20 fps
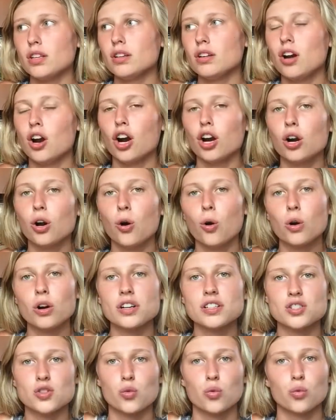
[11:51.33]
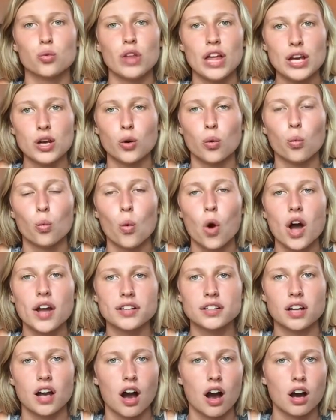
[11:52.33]
Her horse, like,
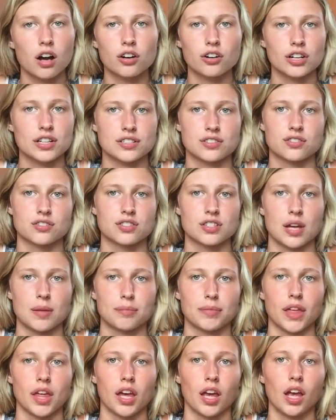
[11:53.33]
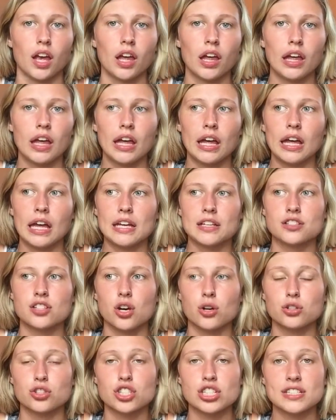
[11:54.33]
won Congress or something.
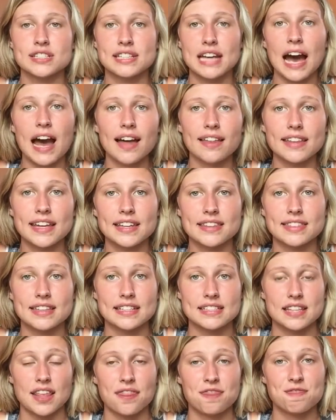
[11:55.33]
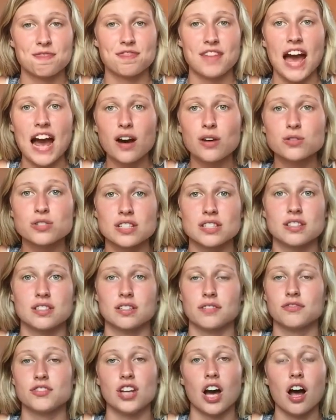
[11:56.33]
So she's got, like, this thousands
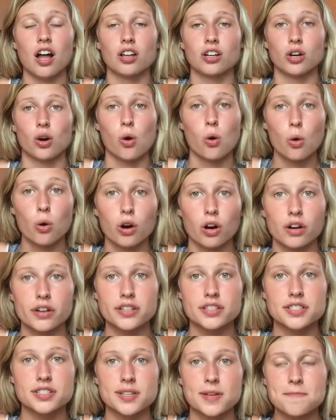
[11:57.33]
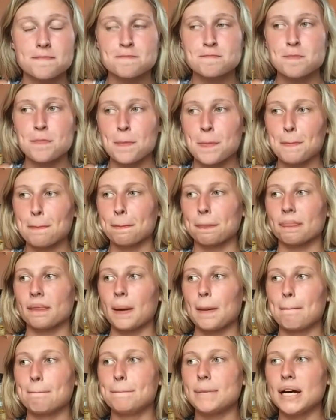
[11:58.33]
of dollar horse
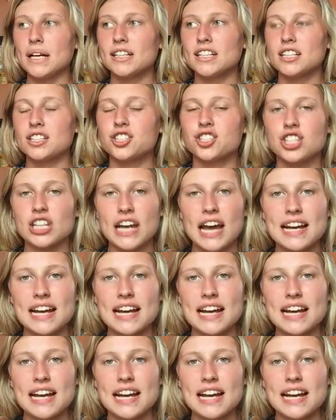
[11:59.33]
but she